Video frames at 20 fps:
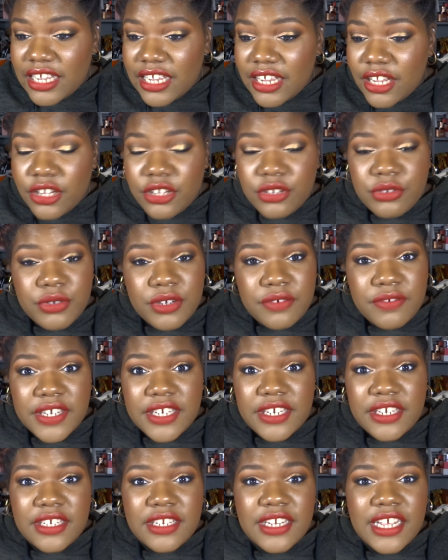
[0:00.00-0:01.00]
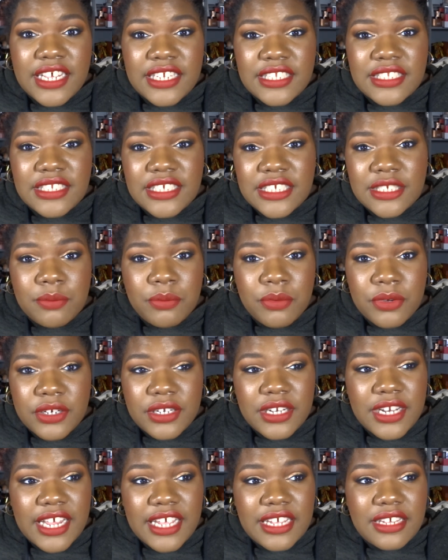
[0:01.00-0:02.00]
aggravated at this
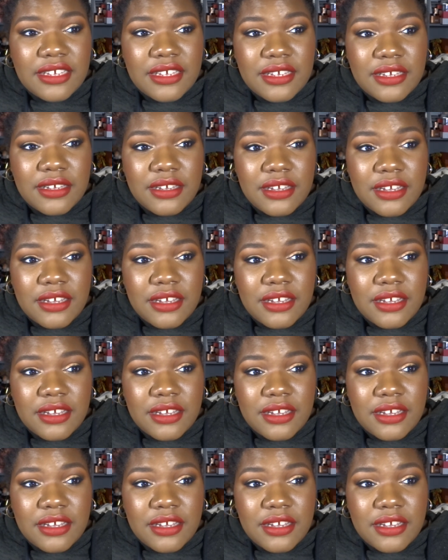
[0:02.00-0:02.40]
point, like